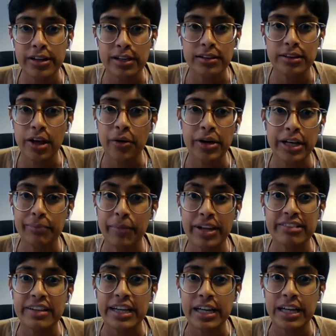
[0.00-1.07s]
in low and
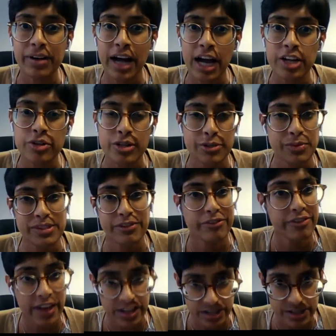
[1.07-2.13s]
middle income countries was
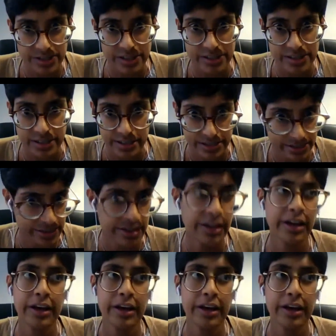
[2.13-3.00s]
infectious disease.